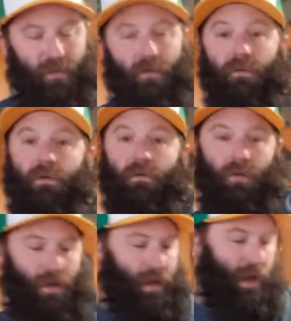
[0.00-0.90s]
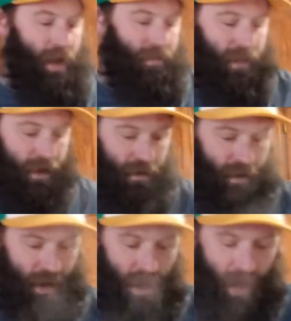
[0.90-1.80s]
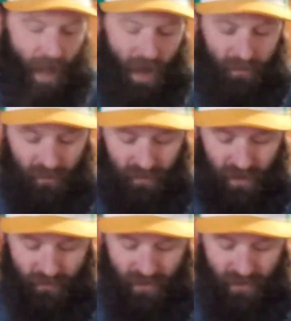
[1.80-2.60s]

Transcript: going, and then at the same